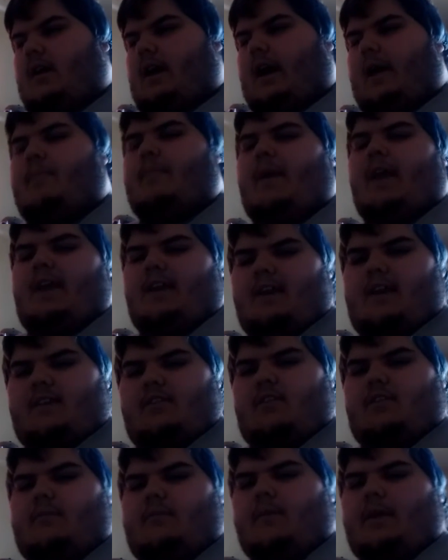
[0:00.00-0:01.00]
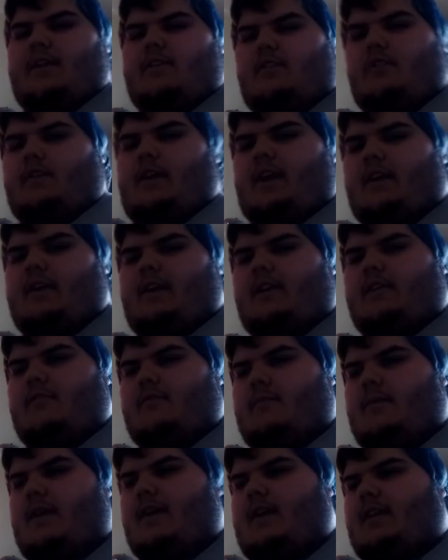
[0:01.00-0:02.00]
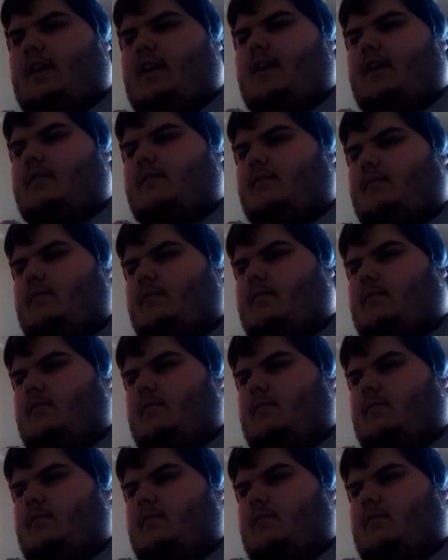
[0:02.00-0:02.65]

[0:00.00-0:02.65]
I pay attention to my surroundings but like